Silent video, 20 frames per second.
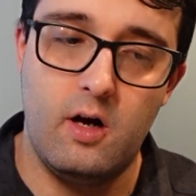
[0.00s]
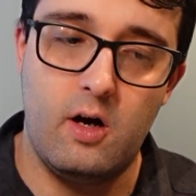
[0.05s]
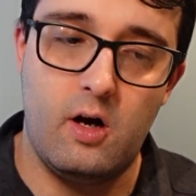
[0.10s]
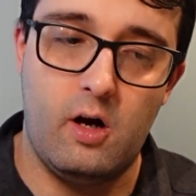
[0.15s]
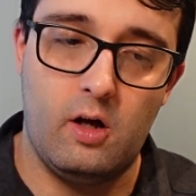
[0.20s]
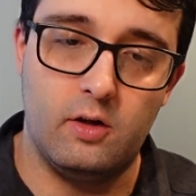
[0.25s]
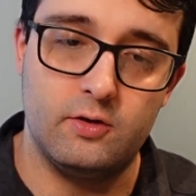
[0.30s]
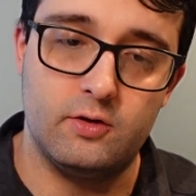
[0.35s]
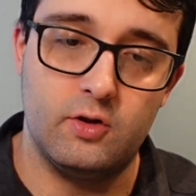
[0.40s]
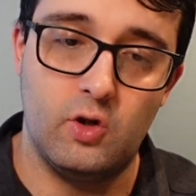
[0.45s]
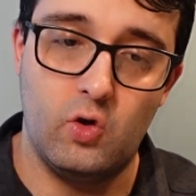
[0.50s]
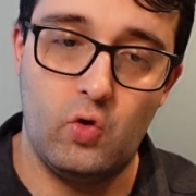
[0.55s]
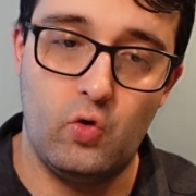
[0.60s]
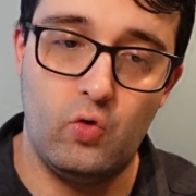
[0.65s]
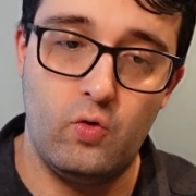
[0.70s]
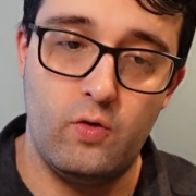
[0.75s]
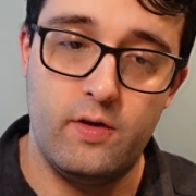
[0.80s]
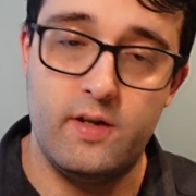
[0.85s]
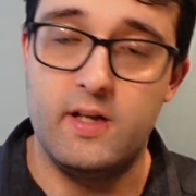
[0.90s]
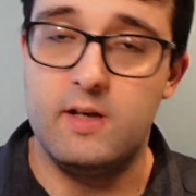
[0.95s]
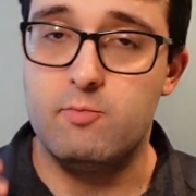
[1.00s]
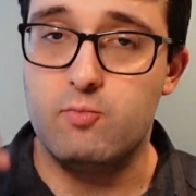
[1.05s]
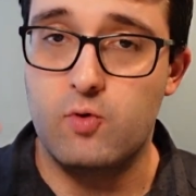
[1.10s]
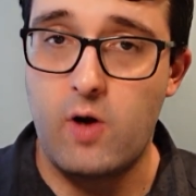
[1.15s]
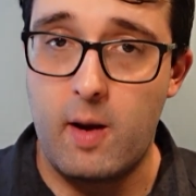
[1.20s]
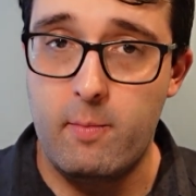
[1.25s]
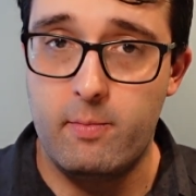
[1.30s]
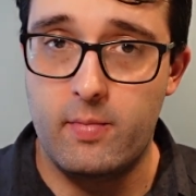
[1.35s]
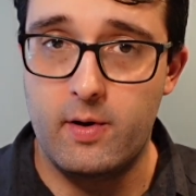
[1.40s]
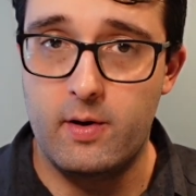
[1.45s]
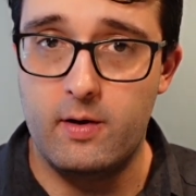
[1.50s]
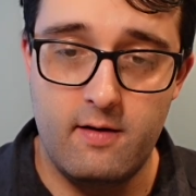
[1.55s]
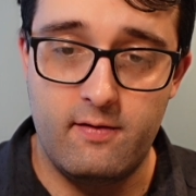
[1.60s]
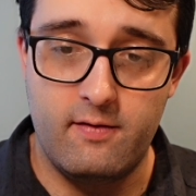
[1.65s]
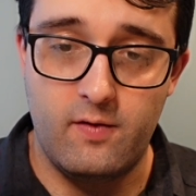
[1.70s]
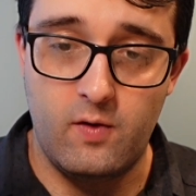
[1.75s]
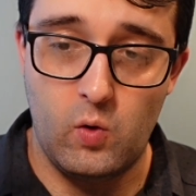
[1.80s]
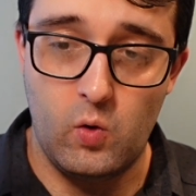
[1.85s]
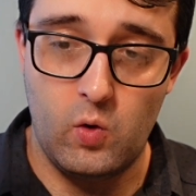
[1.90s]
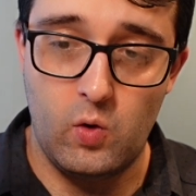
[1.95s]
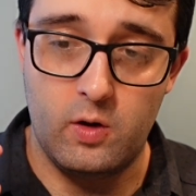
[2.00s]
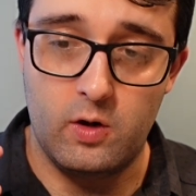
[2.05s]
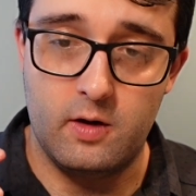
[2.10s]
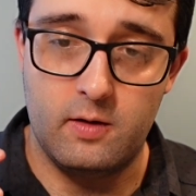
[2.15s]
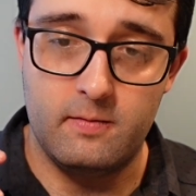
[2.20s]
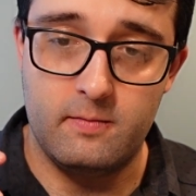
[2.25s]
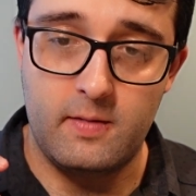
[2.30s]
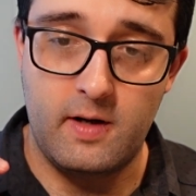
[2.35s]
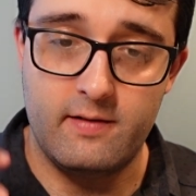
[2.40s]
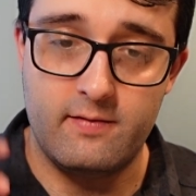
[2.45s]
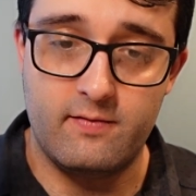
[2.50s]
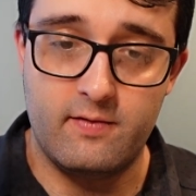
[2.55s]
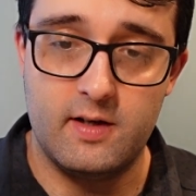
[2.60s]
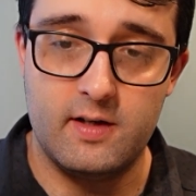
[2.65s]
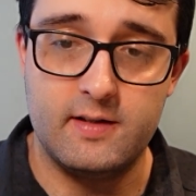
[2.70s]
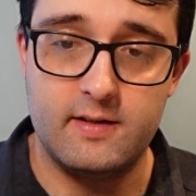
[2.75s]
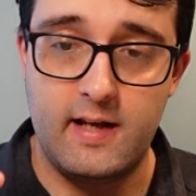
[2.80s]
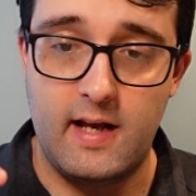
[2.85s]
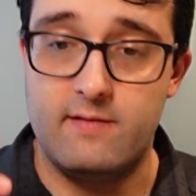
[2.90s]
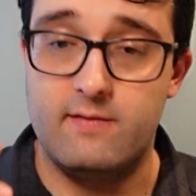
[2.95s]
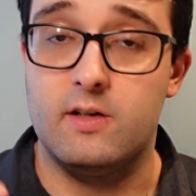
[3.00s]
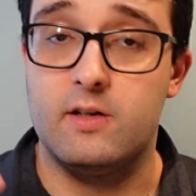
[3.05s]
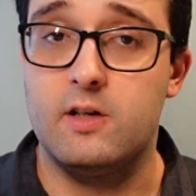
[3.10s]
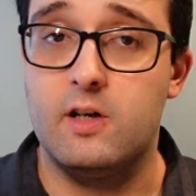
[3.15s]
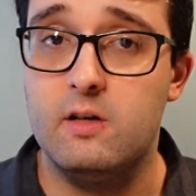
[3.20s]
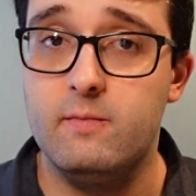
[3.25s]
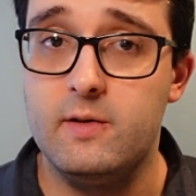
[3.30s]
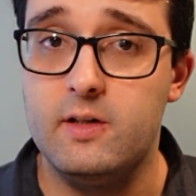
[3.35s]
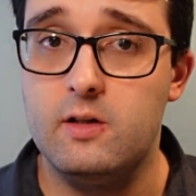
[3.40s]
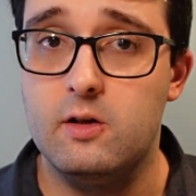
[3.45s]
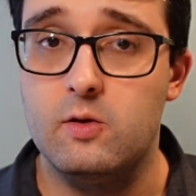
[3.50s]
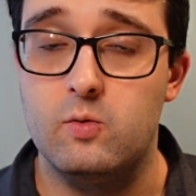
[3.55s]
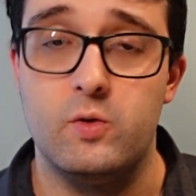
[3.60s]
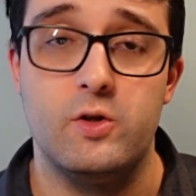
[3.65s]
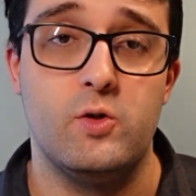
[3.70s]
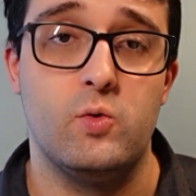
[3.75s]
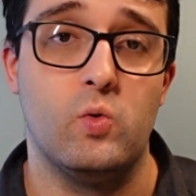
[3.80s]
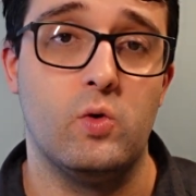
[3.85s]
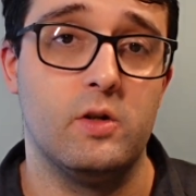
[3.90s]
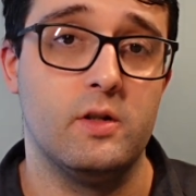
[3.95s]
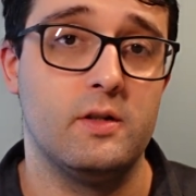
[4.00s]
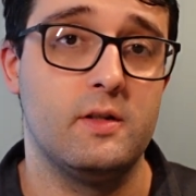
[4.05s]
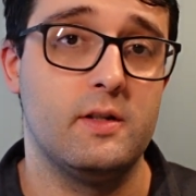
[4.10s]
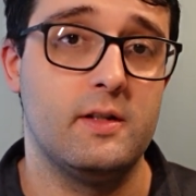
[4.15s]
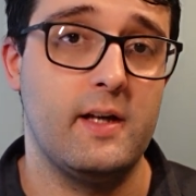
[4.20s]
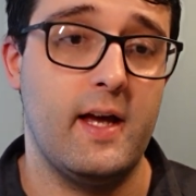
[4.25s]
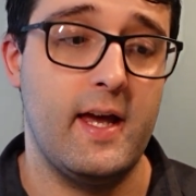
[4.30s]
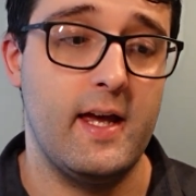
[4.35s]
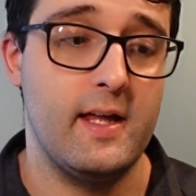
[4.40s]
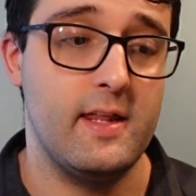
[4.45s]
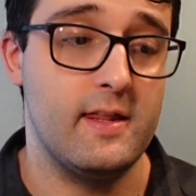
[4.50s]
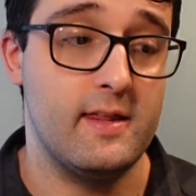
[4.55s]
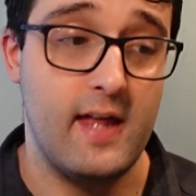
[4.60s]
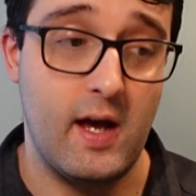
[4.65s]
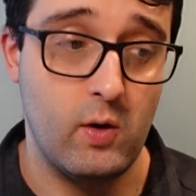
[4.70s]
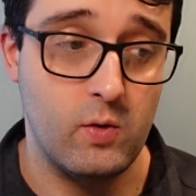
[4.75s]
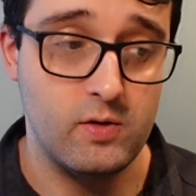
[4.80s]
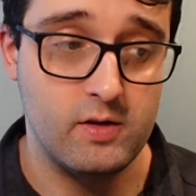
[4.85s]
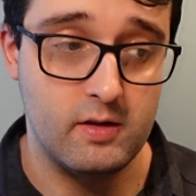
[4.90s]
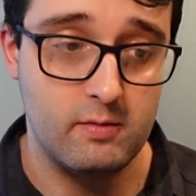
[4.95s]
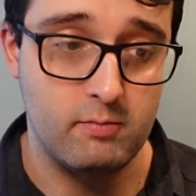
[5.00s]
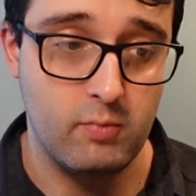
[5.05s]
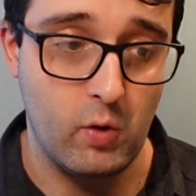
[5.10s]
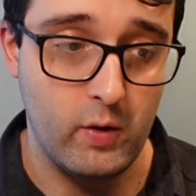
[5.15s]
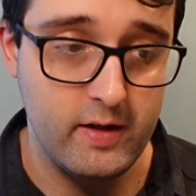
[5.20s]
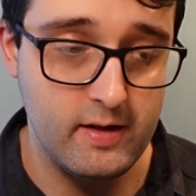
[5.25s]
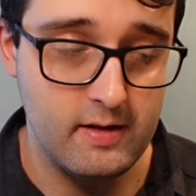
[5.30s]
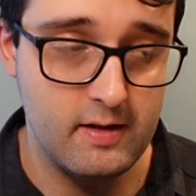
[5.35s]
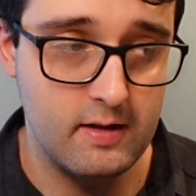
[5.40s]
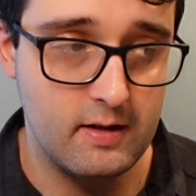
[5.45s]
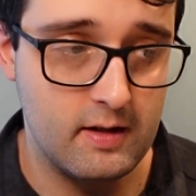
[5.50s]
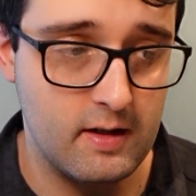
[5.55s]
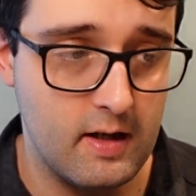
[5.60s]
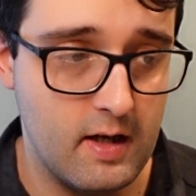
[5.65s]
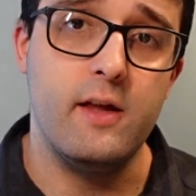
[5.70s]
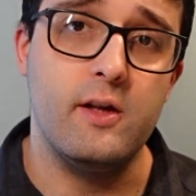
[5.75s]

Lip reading: also the prep for my first ever tournament, which was 1,000 points.